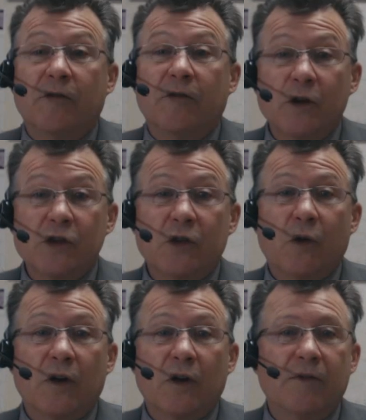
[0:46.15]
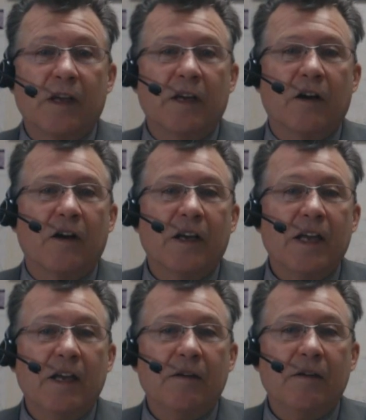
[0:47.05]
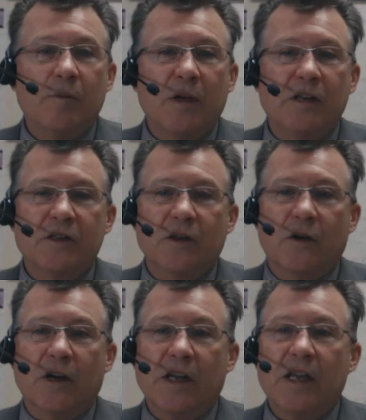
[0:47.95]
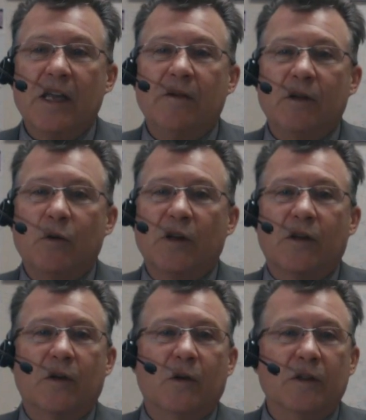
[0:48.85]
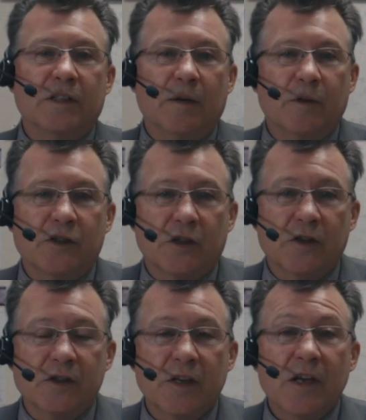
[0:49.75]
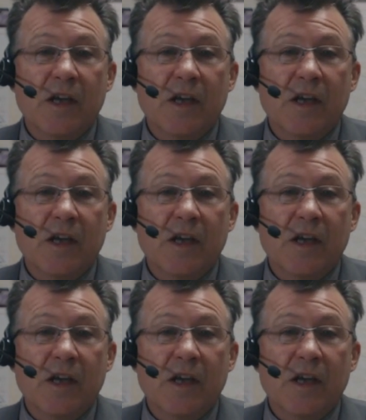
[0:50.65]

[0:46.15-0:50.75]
the first quarter of the year, even in Minnesota, even with the cold temperatures,